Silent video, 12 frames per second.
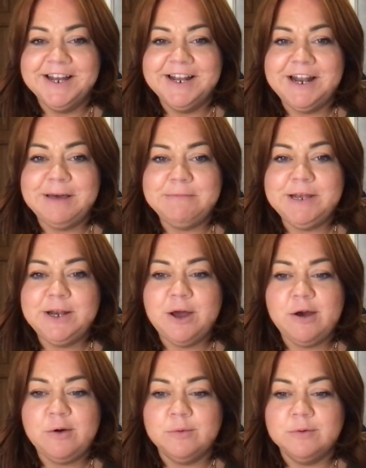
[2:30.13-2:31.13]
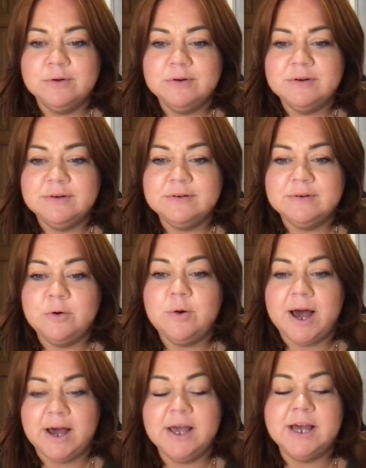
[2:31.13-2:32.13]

Let me know. Oh, hi,